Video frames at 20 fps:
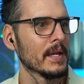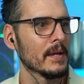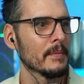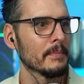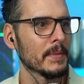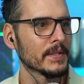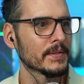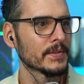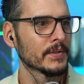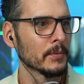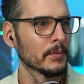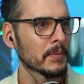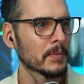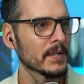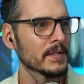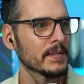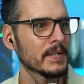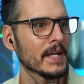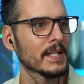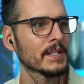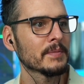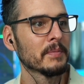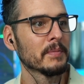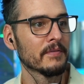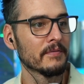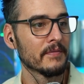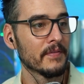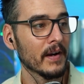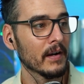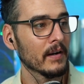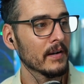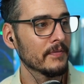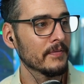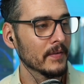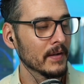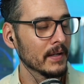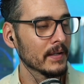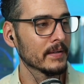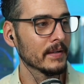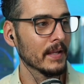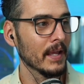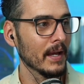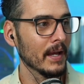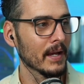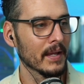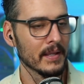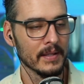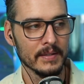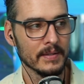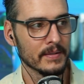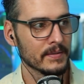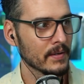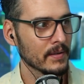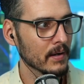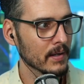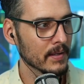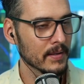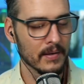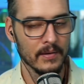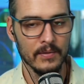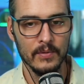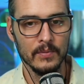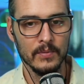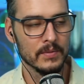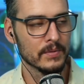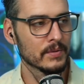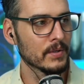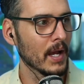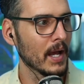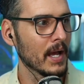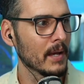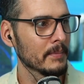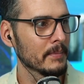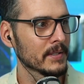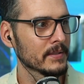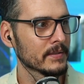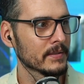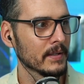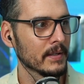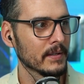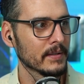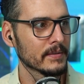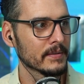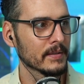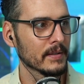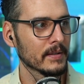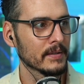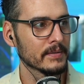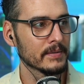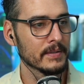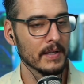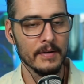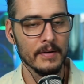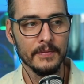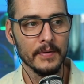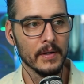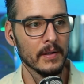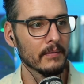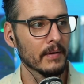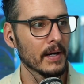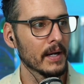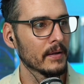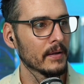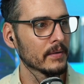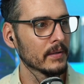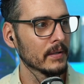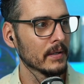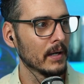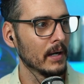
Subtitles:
Been super intense, but very fun. Yeah, starting a new job is tough all around.